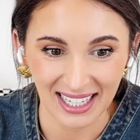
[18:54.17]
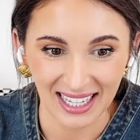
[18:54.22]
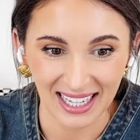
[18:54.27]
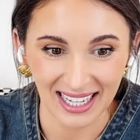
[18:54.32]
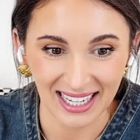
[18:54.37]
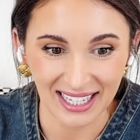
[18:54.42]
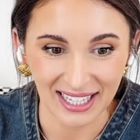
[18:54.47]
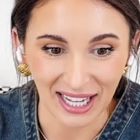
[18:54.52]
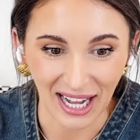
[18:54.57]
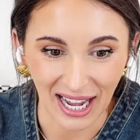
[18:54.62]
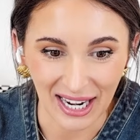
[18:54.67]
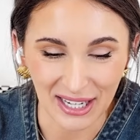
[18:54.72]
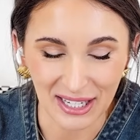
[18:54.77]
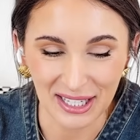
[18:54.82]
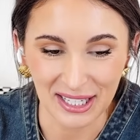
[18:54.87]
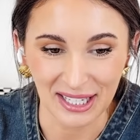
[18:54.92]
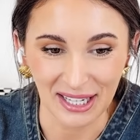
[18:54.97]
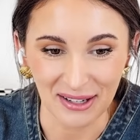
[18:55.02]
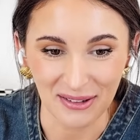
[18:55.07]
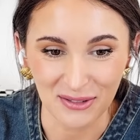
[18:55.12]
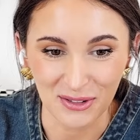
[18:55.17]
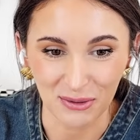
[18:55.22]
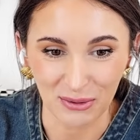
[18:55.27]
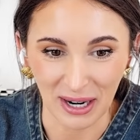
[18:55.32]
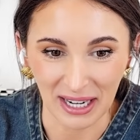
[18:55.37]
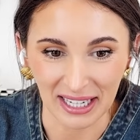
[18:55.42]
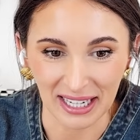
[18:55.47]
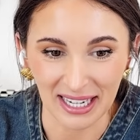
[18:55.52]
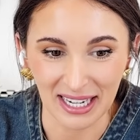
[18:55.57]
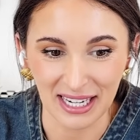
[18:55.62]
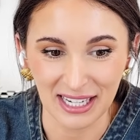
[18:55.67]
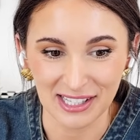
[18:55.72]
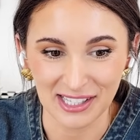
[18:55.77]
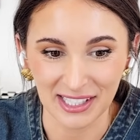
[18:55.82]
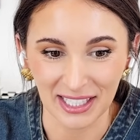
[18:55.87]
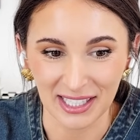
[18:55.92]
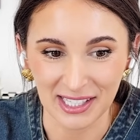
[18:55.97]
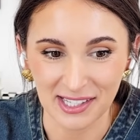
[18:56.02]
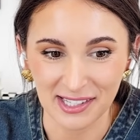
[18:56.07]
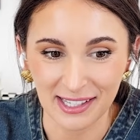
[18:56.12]
It kind of gives Rickon, and it's
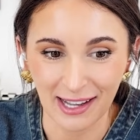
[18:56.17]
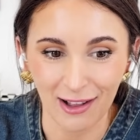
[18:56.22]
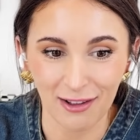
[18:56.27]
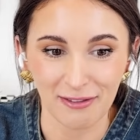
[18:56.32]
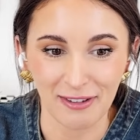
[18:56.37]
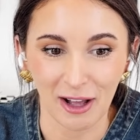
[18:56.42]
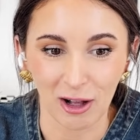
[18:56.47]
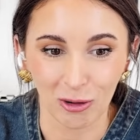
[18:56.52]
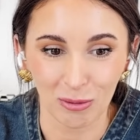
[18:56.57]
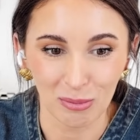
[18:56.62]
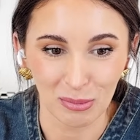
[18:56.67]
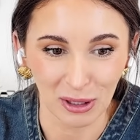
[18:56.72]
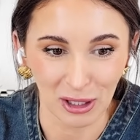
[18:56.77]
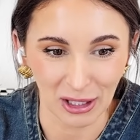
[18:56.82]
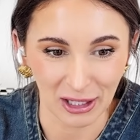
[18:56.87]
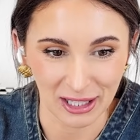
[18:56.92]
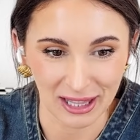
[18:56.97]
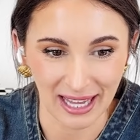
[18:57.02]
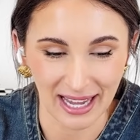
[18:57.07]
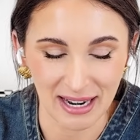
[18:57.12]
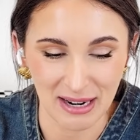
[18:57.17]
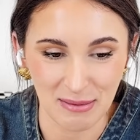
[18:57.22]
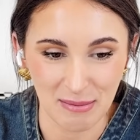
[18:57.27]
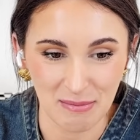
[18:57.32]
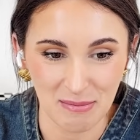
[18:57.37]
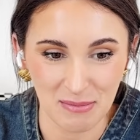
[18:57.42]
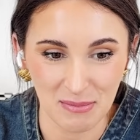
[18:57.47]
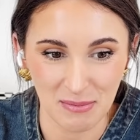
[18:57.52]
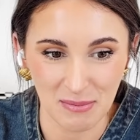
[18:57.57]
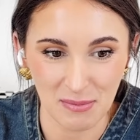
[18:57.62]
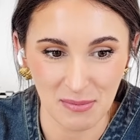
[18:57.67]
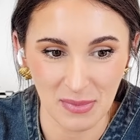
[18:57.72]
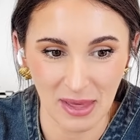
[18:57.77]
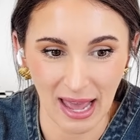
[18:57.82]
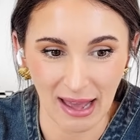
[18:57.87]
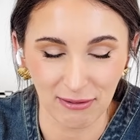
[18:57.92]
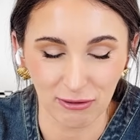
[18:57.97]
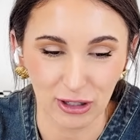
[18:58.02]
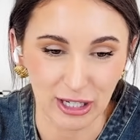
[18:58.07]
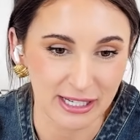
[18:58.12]
like a self-help book that
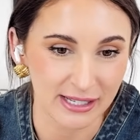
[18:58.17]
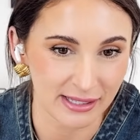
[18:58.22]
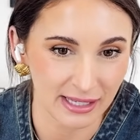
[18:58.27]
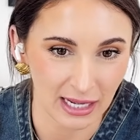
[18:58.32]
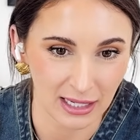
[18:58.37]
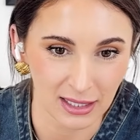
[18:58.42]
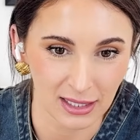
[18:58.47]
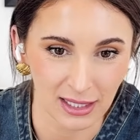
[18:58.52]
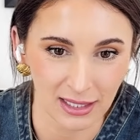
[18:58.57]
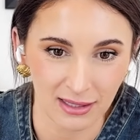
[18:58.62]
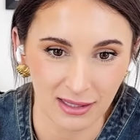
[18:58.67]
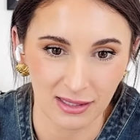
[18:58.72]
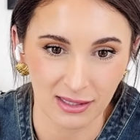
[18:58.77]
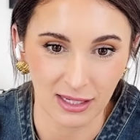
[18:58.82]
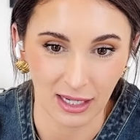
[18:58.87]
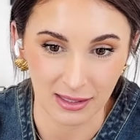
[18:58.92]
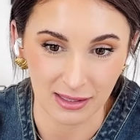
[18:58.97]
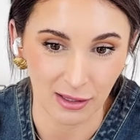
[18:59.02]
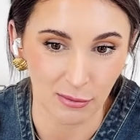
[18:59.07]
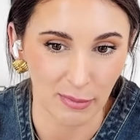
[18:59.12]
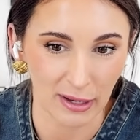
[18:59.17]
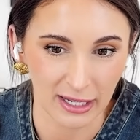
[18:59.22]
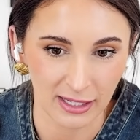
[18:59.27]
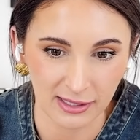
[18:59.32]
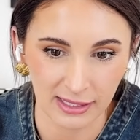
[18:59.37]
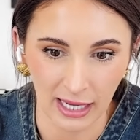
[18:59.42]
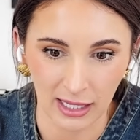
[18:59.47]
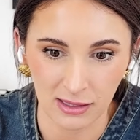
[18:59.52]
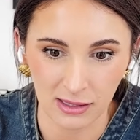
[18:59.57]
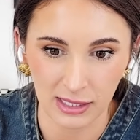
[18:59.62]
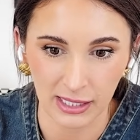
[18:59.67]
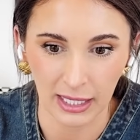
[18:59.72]
every sentence doesn't make sense.